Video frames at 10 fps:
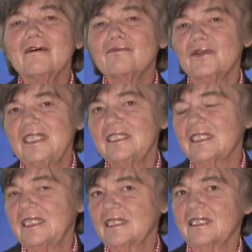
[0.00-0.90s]
every
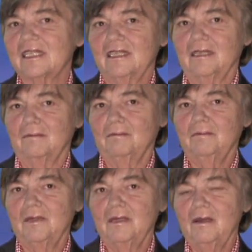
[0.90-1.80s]
system,
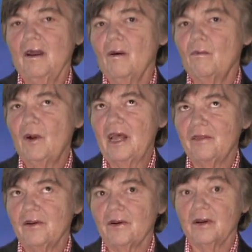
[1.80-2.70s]

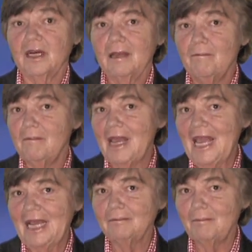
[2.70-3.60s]
whether
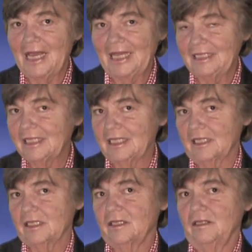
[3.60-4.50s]
man-made
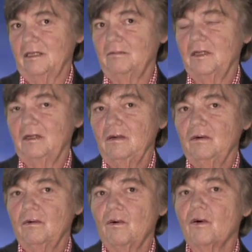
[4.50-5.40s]
system
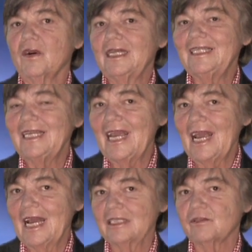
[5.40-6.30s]
or a
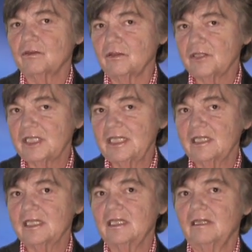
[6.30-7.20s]
natural
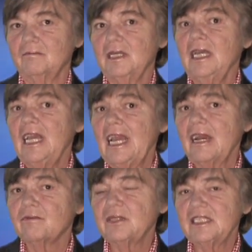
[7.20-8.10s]
system,
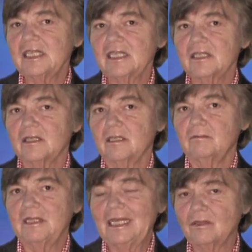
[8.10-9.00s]
every
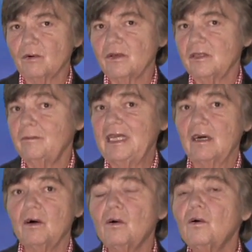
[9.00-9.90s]
system, in order to be
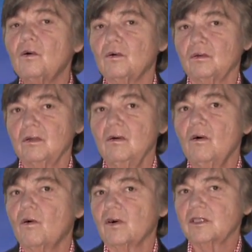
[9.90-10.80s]
a whole
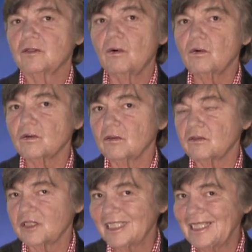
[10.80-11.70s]
or a
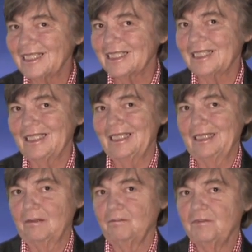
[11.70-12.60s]
total
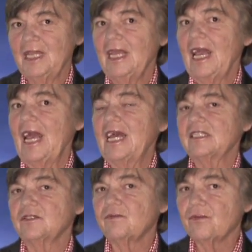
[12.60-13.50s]
system,
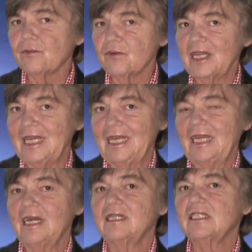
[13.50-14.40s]
has
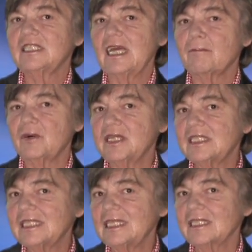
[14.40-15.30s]
three separate
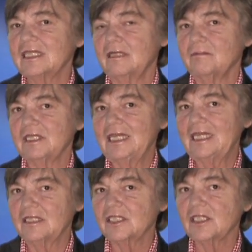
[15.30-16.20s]
systems
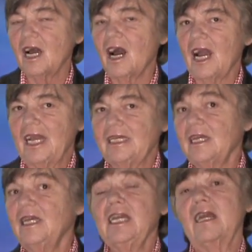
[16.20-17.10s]
inside
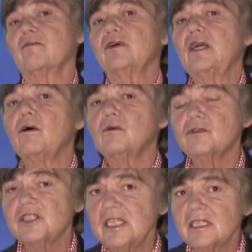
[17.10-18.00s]
every whole
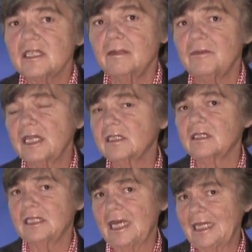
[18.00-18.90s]
system
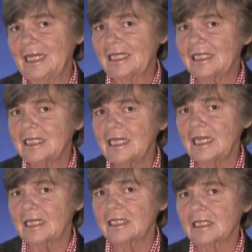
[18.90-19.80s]
that
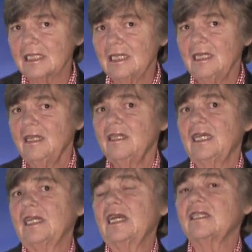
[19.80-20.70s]
exists,
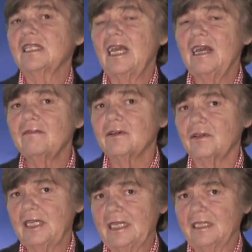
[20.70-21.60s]
that has
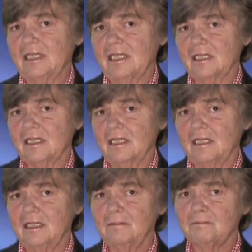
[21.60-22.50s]
ever existed.